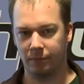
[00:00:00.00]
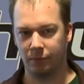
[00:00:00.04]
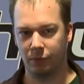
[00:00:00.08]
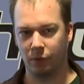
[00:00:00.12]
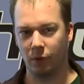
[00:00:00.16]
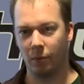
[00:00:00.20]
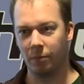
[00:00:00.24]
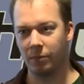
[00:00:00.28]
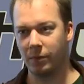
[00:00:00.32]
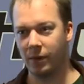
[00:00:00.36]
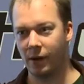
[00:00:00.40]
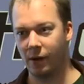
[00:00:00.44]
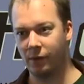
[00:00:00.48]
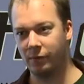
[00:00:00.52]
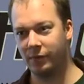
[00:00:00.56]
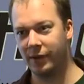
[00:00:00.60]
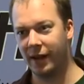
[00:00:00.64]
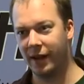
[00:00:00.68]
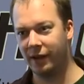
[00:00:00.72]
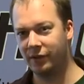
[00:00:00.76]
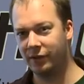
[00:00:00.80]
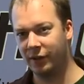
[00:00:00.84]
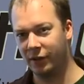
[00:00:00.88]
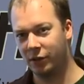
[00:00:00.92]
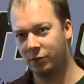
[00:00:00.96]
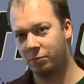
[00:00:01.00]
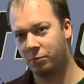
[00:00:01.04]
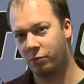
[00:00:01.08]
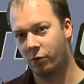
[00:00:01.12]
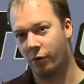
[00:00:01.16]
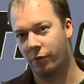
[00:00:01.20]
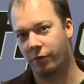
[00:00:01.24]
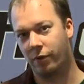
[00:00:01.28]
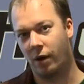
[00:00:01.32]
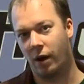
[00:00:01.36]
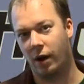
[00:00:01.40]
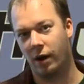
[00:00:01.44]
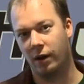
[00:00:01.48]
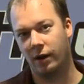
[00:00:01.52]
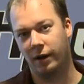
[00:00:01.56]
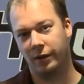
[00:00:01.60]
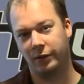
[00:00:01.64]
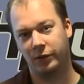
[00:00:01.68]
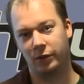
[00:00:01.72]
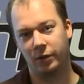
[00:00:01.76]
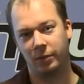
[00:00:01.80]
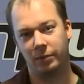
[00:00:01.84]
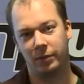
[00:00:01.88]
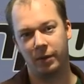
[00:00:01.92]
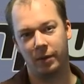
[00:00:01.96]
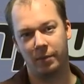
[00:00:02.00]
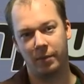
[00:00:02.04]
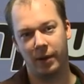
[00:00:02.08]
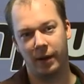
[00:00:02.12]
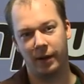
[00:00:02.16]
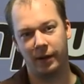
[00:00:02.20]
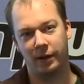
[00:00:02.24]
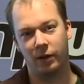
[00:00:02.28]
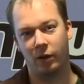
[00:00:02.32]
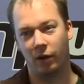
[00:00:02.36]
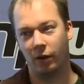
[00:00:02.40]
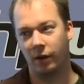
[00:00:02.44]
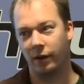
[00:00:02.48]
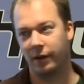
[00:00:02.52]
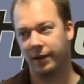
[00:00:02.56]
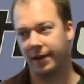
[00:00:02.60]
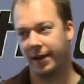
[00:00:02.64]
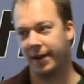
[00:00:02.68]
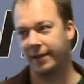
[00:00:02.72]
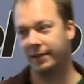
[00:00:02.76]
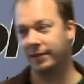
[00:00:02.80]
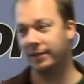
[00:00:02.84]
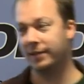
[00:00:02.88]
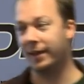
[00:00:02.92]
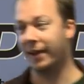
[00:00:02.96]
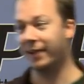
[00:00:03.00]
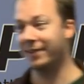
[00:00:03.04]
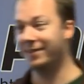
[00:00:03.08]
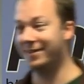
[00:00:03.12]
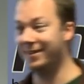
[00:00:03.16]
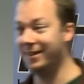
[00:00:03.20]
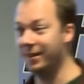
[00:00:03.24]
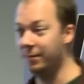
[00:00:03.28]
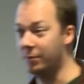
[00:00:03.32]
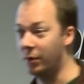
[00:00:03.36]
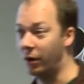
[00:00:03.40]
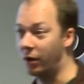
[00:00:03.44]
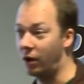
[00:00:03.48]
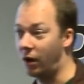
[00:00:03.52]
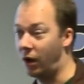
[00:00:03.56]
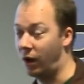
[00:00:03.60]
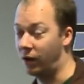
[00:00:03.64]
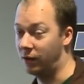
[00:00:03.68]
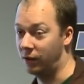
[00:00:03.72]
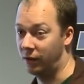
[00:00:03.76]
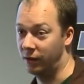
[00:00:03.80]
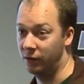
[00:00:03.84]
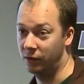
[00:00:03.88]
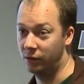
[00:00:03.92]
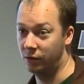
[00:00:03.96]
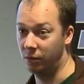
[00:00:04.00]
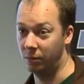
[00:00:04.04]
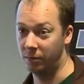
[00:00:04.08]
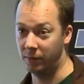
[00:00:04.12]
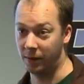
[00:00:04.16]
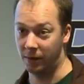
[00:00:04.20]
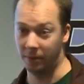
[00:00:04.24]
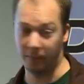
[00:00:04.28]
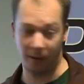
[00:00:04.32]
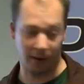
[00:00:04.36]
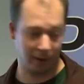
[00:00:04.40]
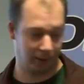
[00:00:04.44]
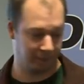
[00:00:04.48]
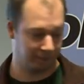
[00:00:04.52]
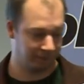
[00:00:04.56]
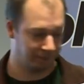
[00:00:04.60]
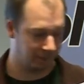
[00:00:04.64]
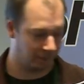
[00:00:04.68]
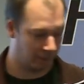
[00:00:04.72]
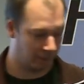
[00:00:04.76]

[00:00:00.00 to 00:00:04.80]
Sometimes Xx Prof highlights something better, in other cases XDebug highlights something better.